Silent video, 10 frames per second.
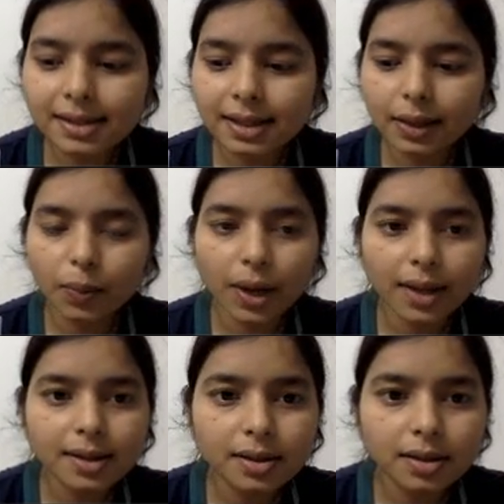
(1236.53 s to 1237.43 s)
so
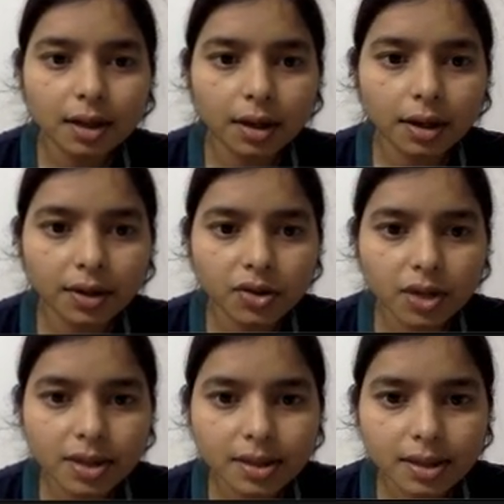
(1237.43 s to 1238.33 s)
let us see
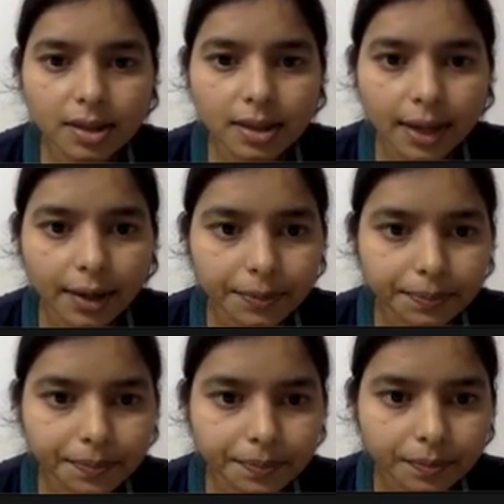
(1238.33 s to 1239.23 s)
once,
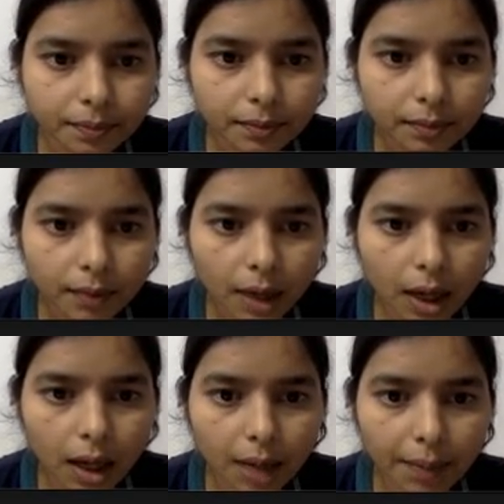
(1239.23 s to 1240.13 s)
just a sec,
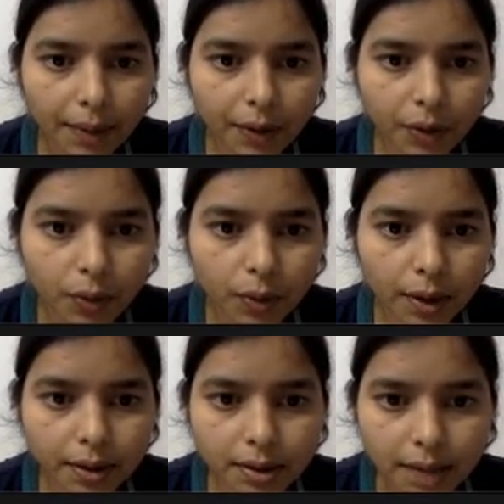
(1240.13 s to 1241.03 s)

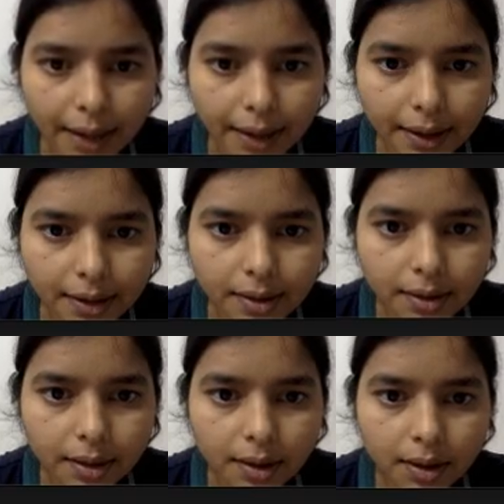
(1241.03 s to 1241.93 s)
I'll make you
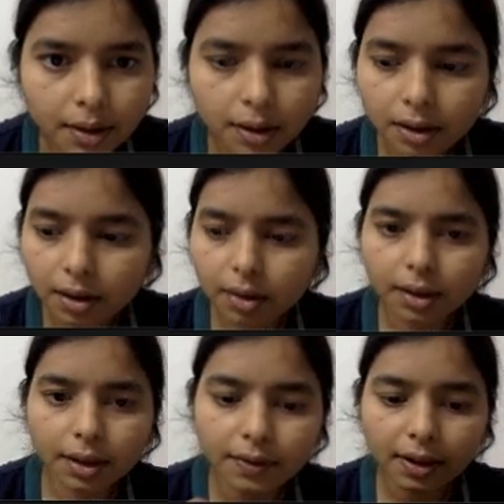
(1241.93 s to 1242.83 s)
understand this.
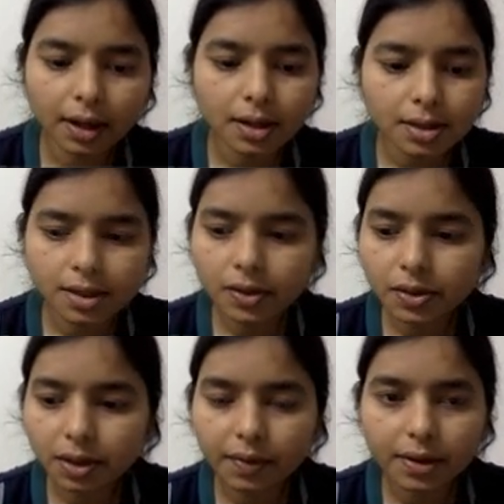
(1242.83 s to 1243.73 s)

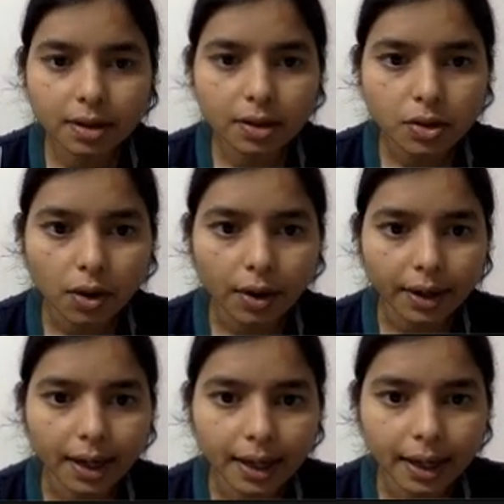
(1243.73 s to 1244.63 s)
It will just
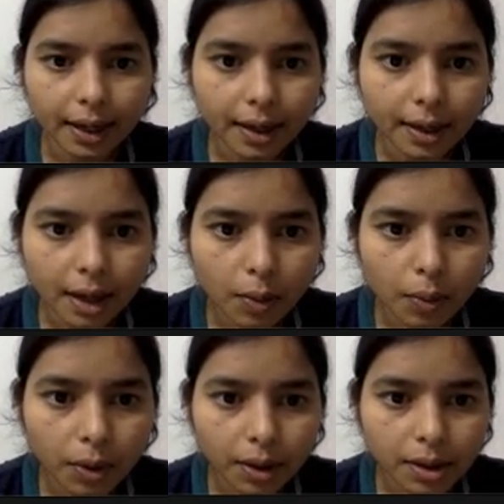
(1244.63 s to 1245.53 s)
give us the
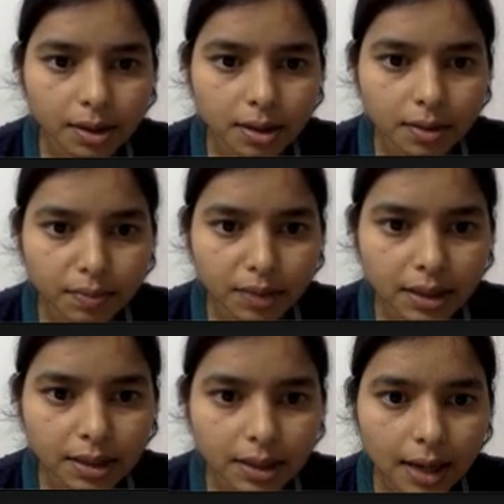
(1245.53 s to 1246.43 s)
sorted array. Now
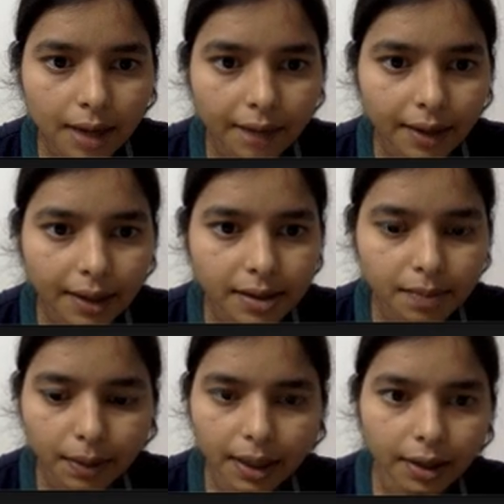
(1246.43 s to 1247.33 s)
what does this
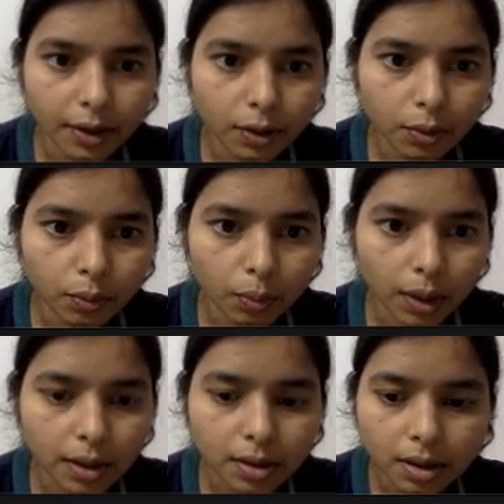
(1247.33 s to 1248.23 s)
means, I will
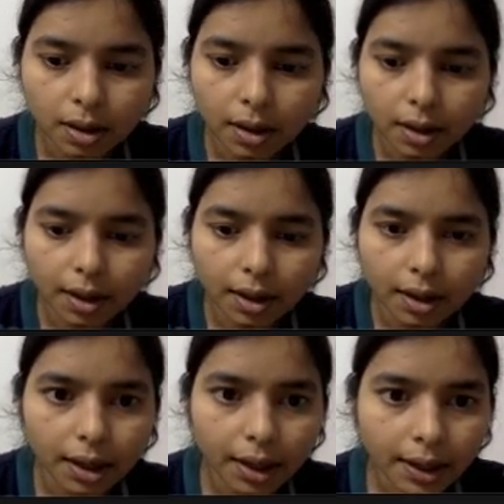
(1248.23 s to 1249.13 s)
explain you.
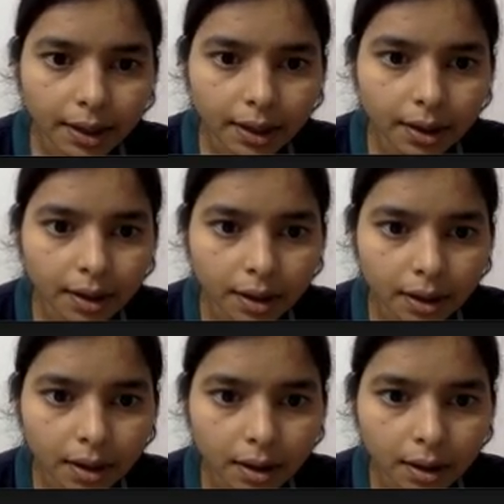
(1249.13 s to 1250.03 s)
1
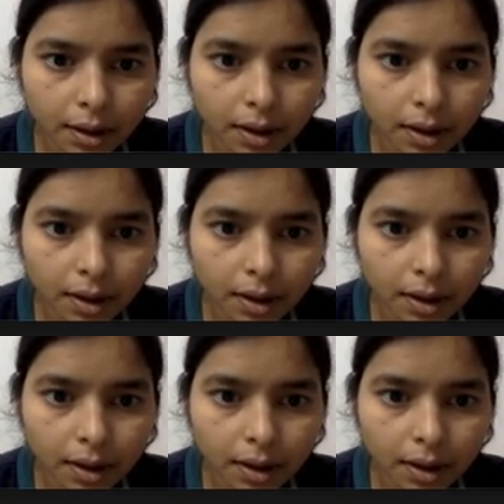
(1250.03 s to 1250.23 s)
8